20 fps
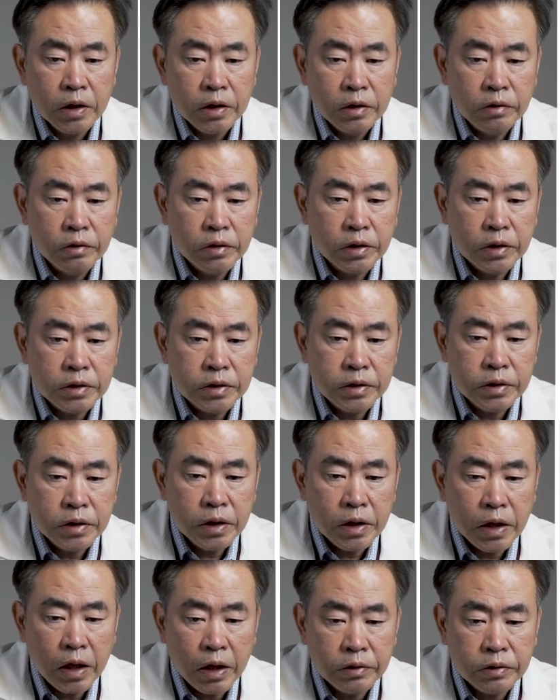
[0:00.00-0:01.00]
You can
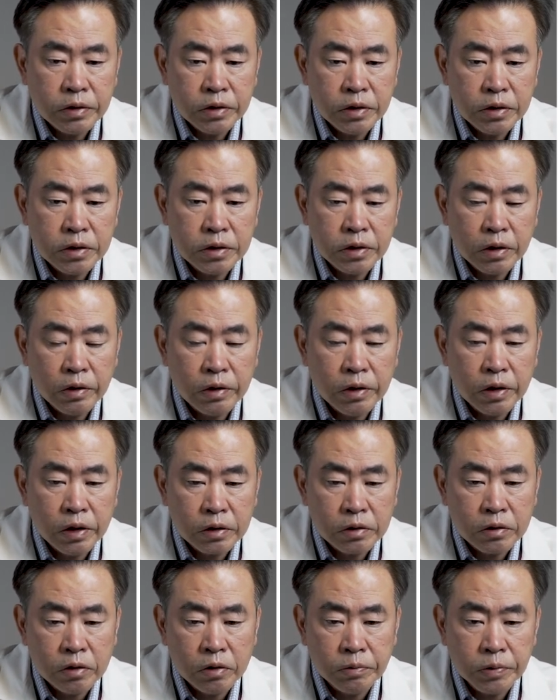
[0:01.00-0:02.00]
see how she started
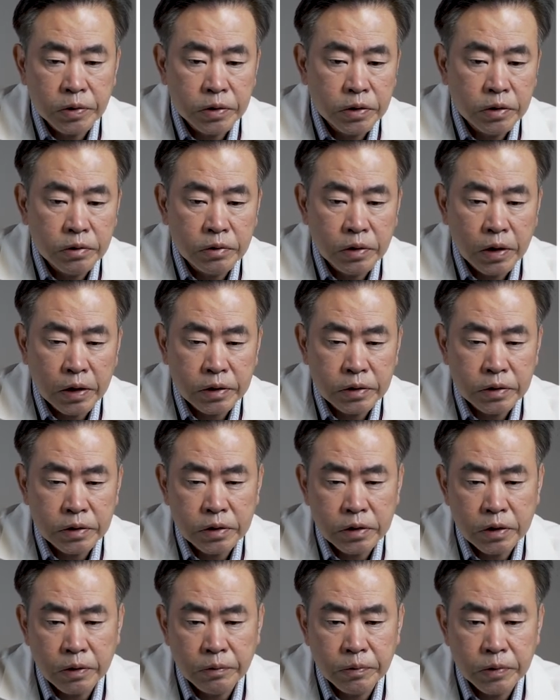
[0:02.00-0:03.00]
October
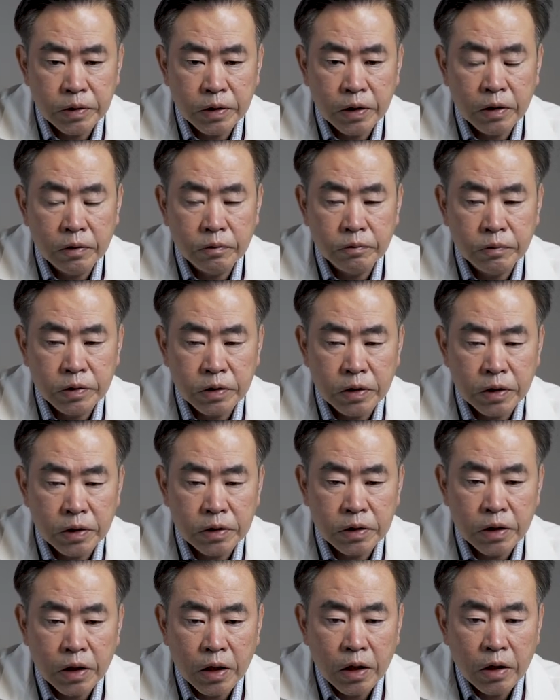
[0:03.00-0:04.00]
2017 with
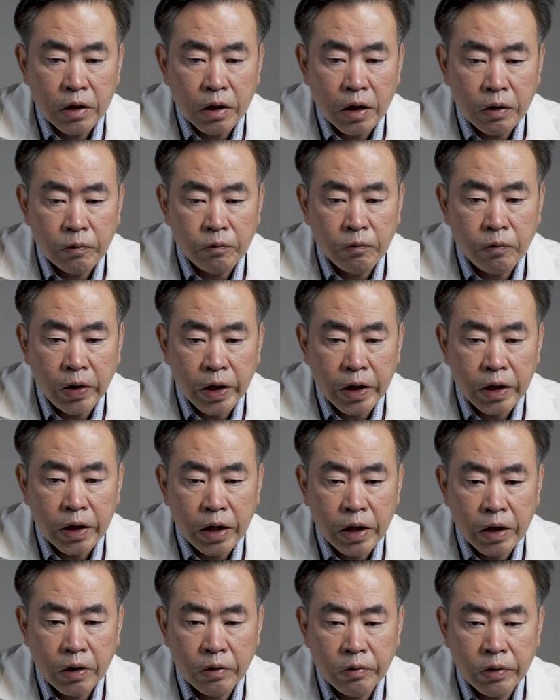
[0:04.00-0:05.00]
this white
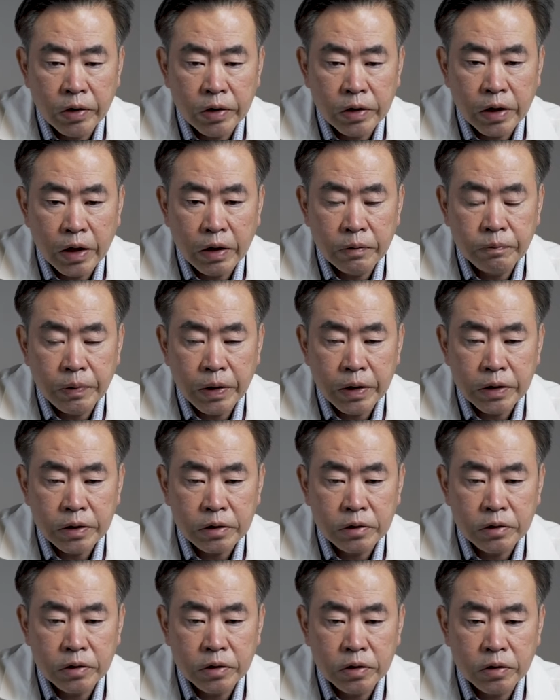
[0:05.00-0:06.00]
area that
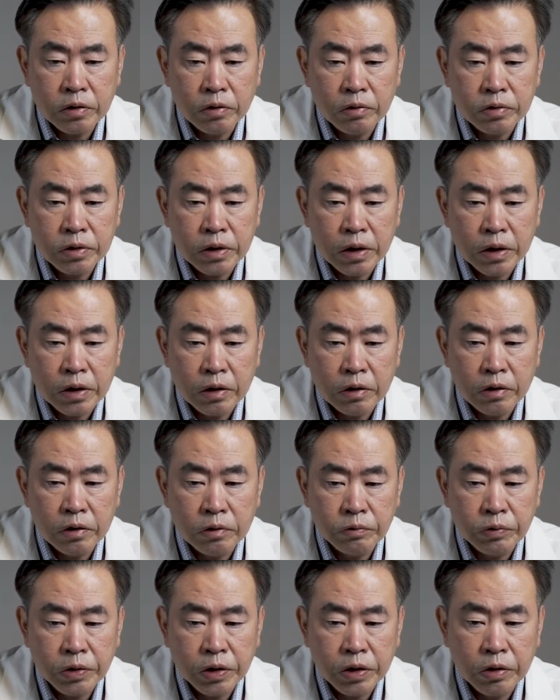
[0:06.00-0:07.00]
basically shows that
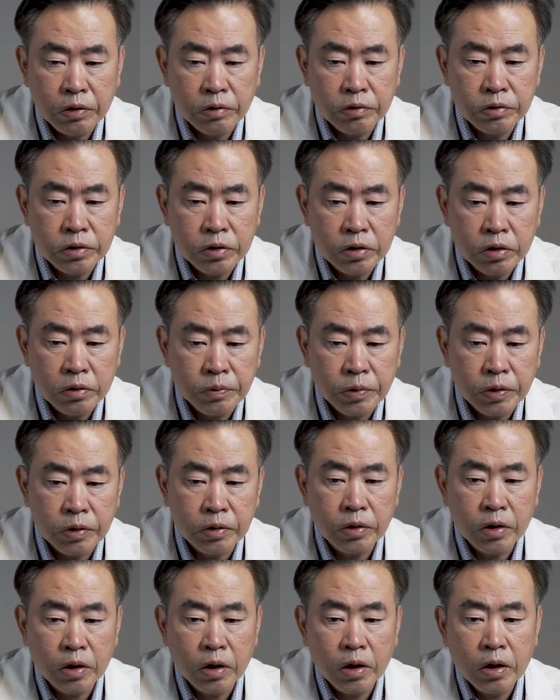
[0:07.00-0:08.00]
her recurrent tumor.